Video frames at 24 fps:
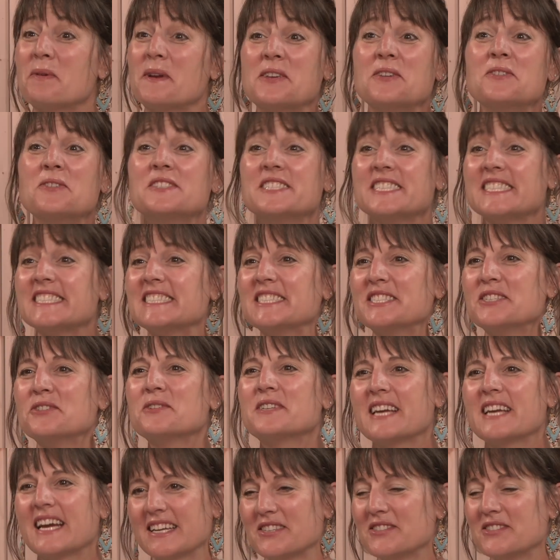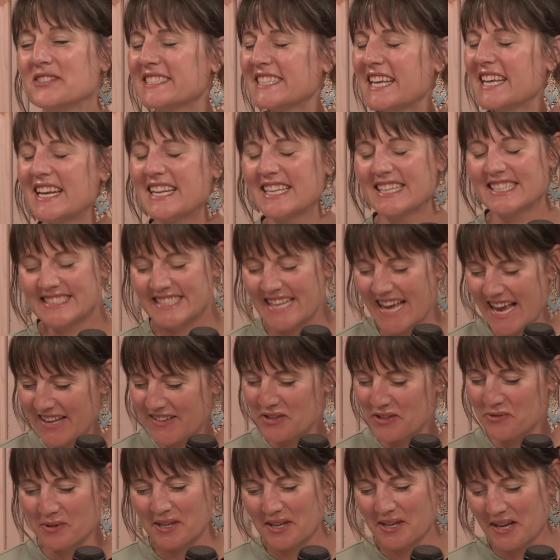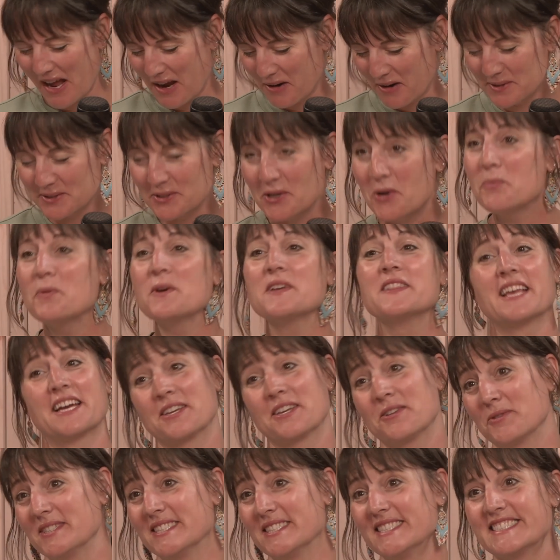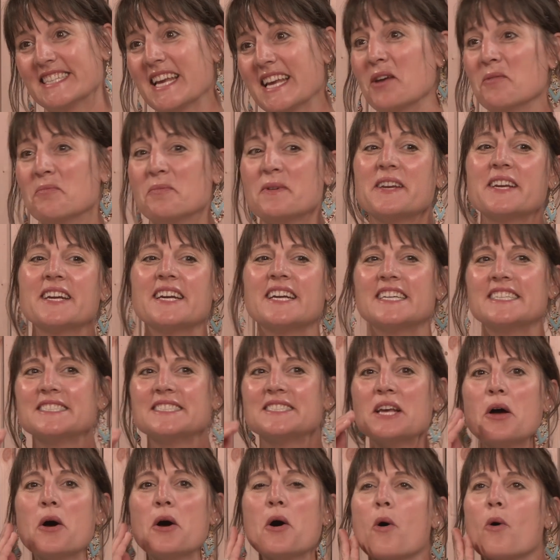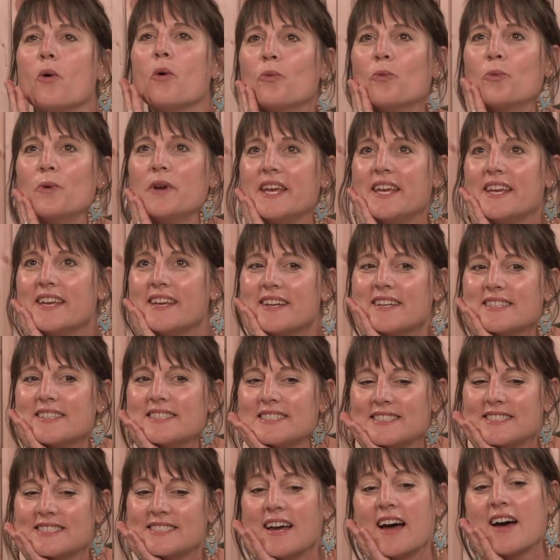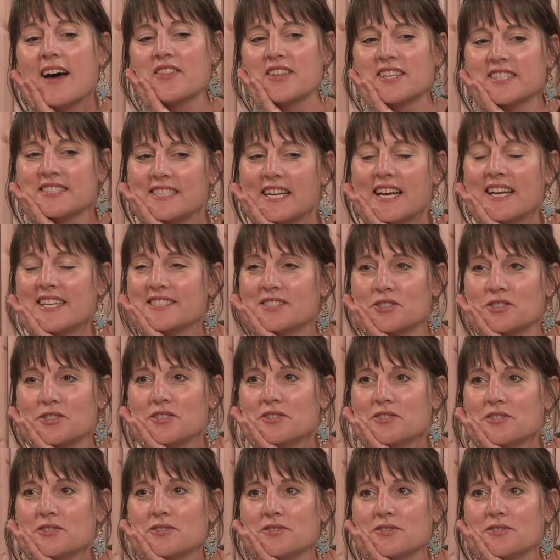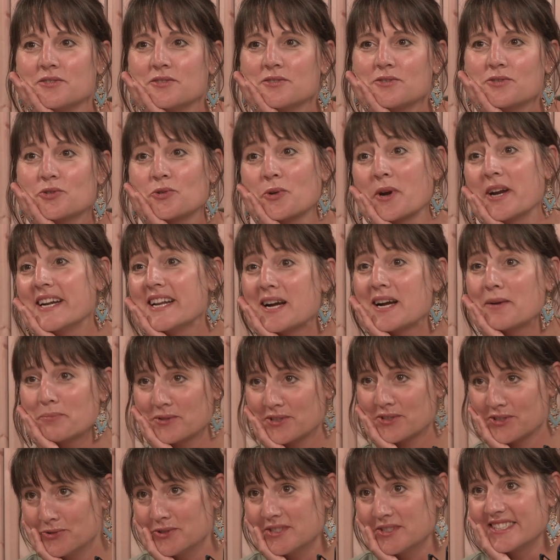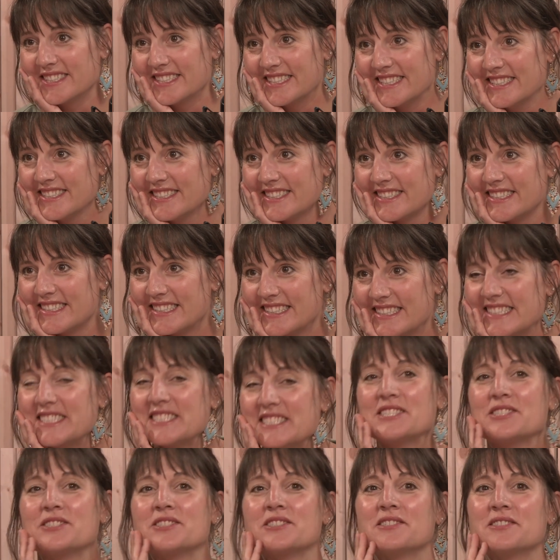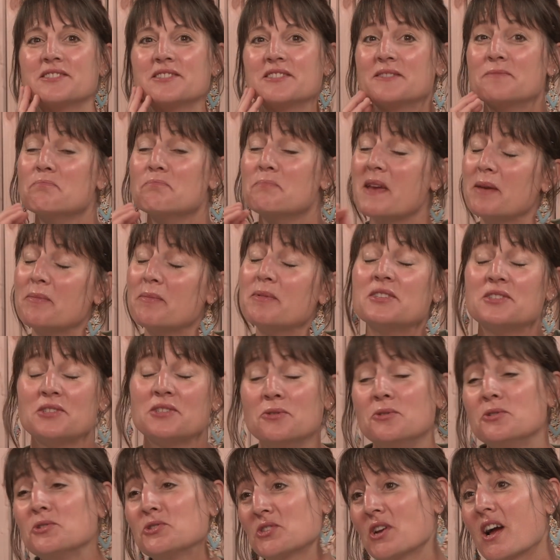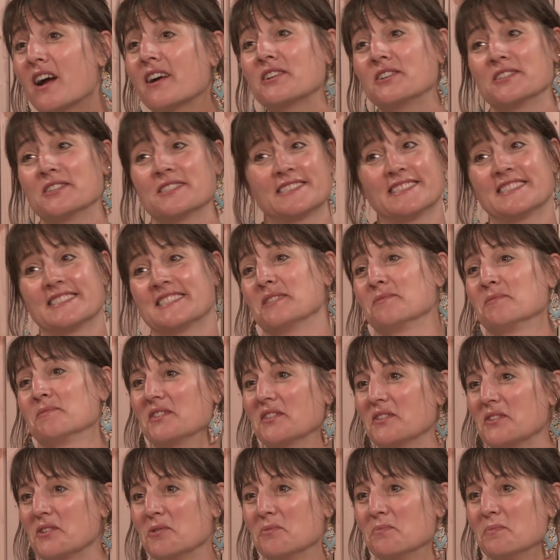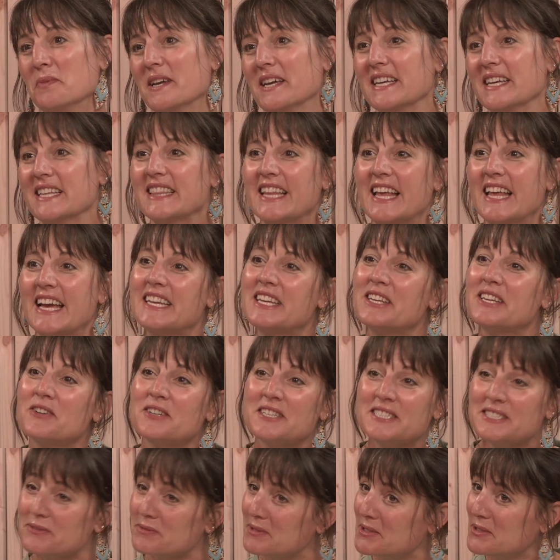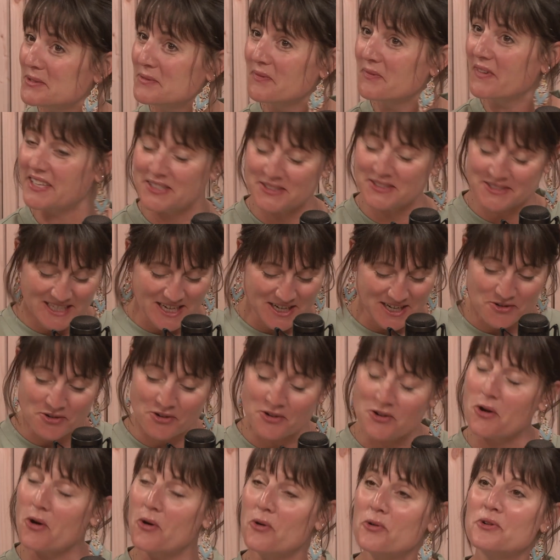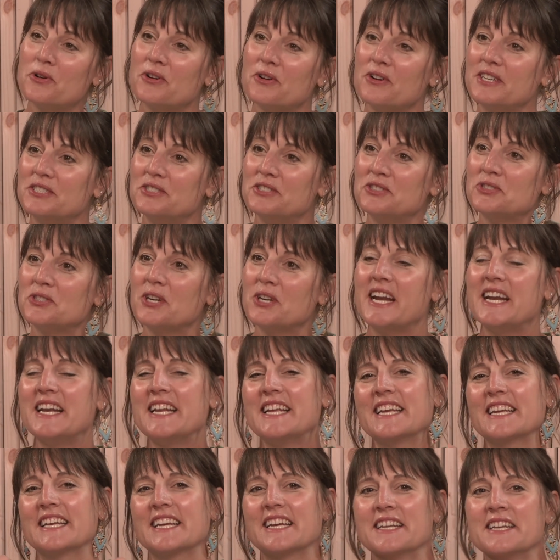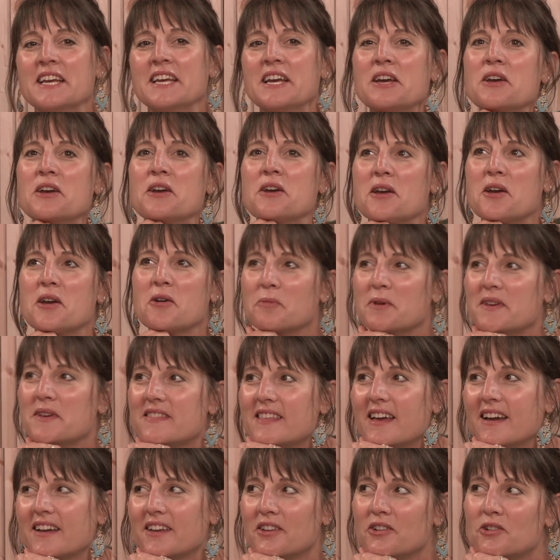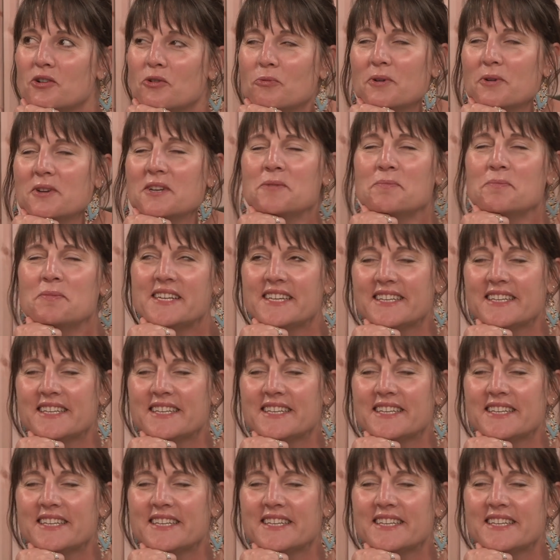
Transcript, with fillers: you just you you said exactly what I was hoping that you would say because we saw this as a great opportunity maybe to shock your system a little bit yeah. like you know because when you like you said you're an owner in training and and we thought you know wouldn't it be a